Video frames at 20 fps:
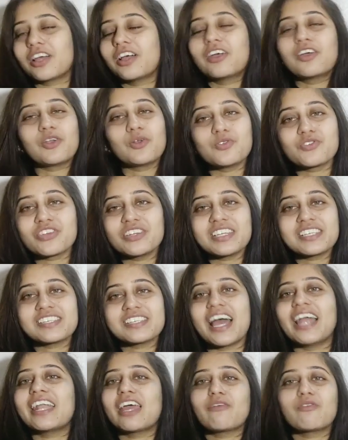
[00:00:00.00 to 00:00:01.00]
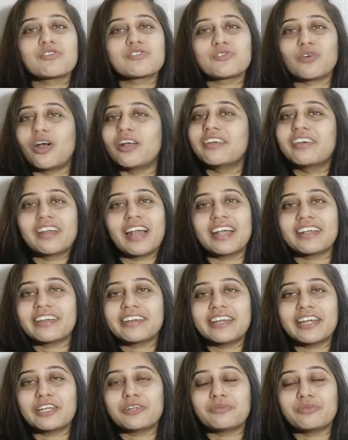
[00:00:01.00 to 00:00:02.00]
The conclusion is that I was not
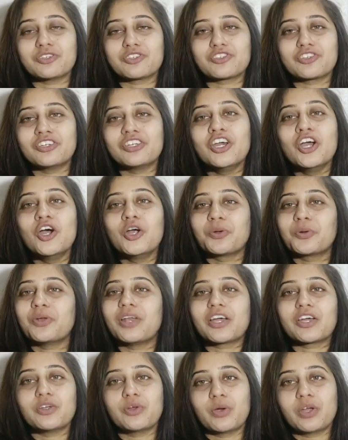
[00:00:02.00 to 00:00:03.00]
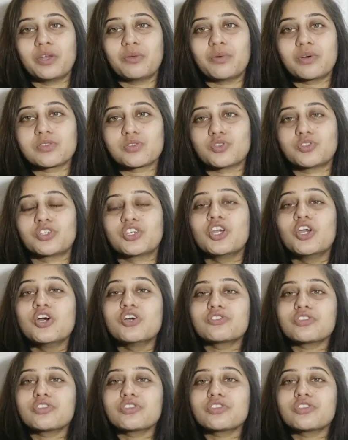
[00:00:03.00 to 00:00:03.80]
granted admission to Lucknow University.